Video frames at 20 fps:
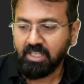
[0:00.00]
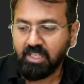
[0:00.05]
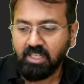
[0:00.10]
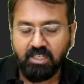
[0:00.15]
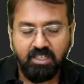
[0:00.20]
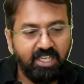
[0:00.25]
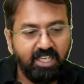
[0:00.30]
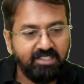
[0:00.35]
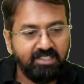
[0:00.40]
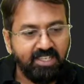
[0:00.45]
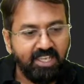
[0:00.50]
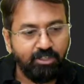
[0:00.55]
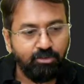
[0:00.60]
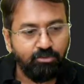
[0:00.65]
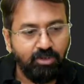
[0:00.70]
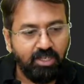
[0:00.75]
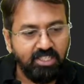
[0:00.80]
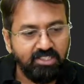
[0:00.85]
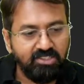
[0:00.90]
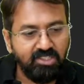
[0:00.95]
Now guys, can you
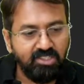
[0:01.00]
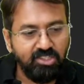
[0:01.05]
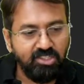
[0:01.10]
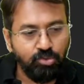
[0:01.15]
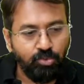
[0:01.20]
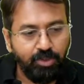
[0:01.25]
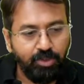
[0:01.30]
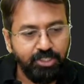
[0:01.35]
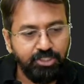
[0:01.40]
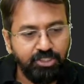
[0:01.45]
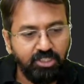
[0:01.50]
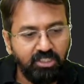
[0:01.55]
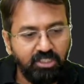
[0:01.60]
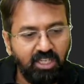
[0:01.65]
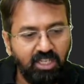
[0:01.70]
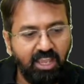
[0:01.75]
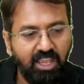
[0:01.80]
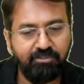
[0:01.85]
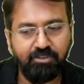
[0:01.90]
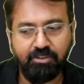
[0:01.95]
answer this question?
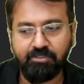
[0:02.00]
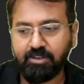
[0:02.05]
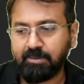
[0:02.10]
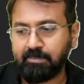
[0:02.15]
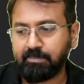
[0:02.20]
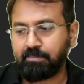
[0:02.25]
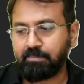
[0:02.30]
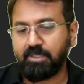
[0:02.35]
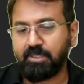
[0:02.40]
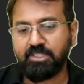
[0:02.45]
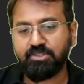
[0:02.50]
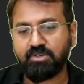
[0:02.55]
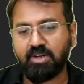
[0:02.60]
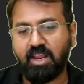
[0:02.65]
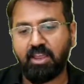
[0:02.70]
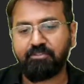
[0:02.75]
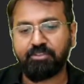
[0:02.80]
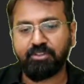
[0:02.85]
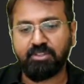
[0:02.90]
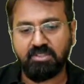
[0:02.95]
Everyone, please try
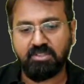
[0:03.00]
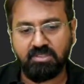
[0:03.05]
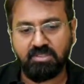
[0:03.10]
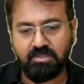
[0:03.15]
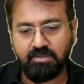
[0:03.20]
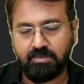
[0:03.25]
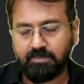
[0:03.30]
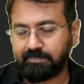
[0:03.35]
for this.